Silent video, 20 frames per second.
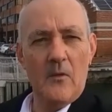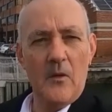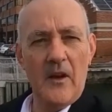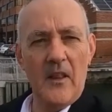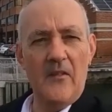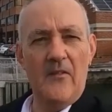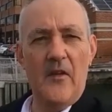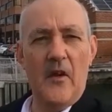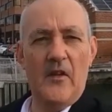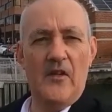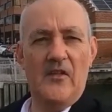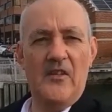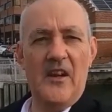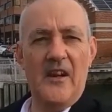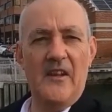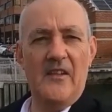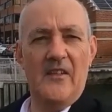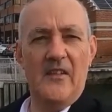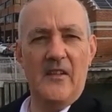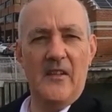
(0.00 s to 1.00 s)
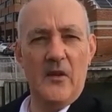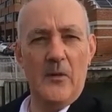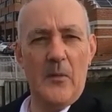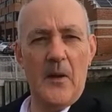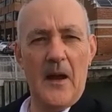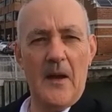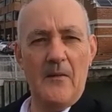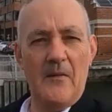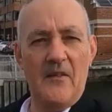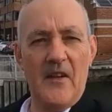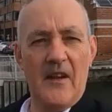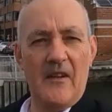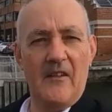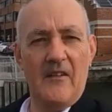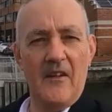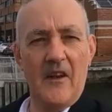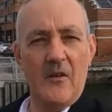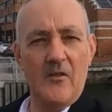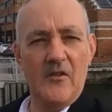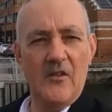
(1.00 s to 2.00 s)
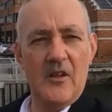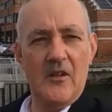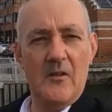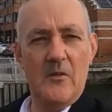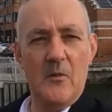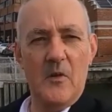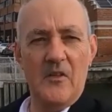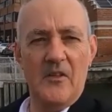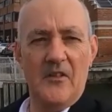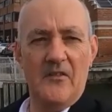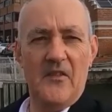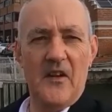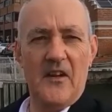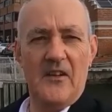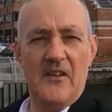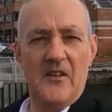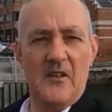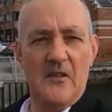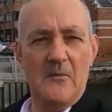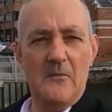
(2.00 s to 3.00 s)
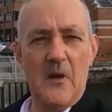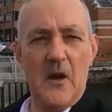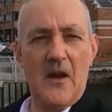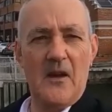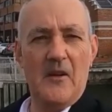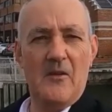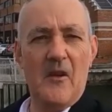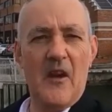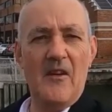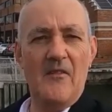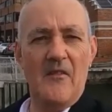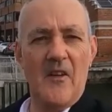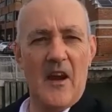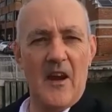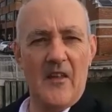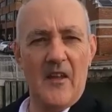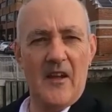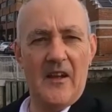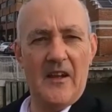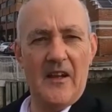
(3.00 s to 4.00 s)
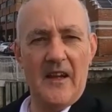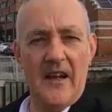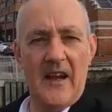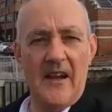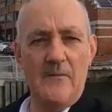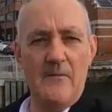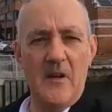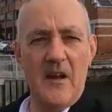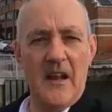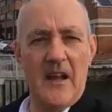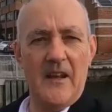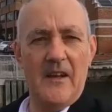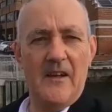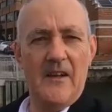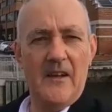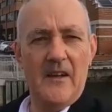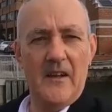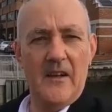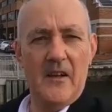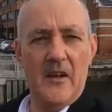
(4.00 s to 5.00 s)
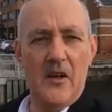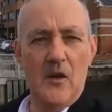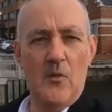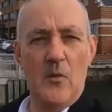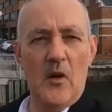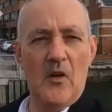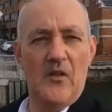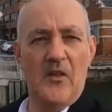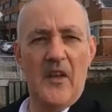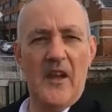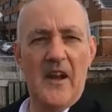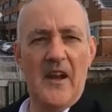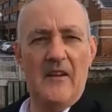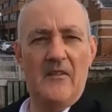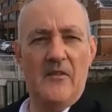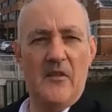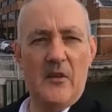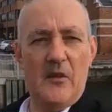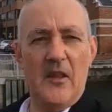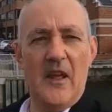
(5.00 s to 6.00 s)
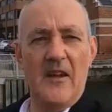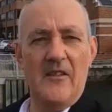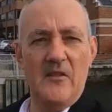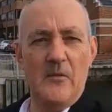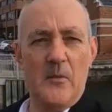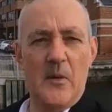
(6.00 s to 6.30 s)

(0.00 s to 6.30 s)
One of the first tenants in the Department of Agriculture was in fact my grandfather, Len Miller, who was the head of that